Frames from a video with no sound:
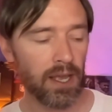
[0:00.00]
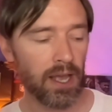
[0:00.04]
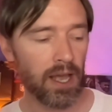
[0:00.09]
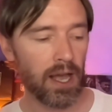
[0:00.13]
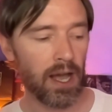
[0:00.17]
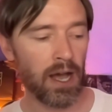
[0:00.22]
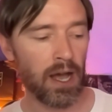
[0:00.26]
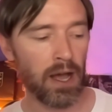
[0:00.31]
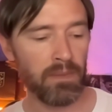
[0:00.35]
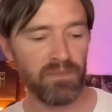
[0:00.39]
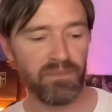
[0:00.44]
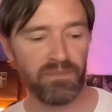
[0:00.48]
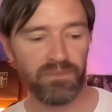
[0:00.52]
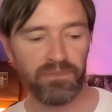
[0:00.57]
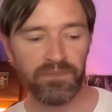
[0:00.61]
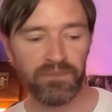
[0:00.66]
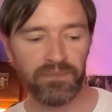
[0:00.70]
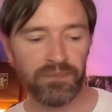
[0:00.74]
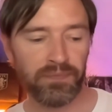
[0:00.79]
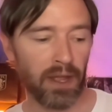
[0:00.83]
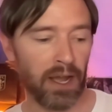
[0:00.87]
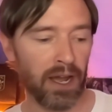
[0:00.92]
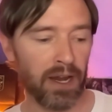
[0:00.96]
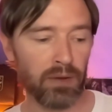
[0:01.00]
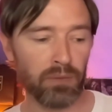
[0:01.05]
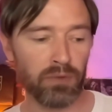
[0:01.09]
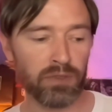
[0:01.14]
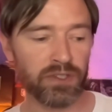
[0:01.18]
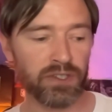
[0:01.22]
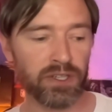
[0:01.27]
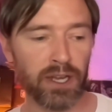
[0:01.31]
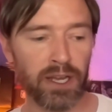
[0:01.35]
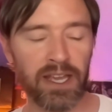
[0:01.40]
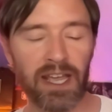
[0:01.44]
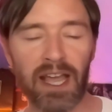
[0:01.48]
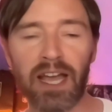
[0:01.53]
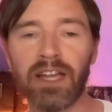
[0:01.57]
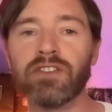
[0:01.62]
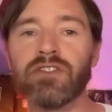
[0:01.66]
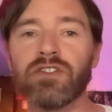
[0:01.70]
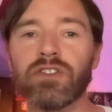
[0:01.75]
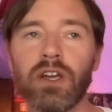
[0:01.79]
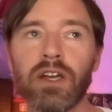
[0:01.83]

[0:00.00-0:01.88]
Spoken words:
And it was he had